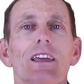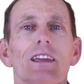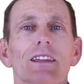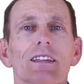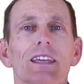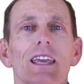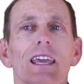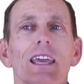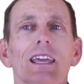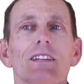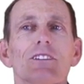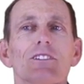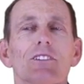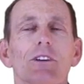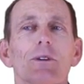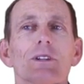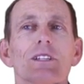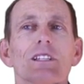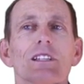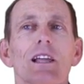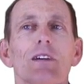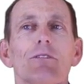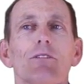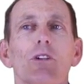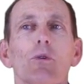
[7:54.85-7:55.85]
and Kate, so
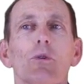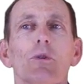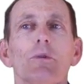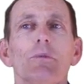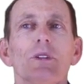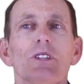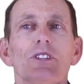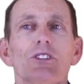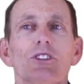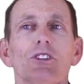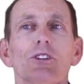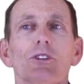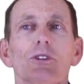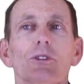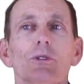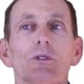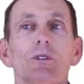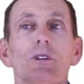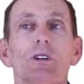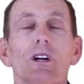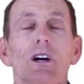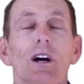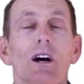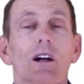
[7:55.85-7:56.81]
its level would be 2,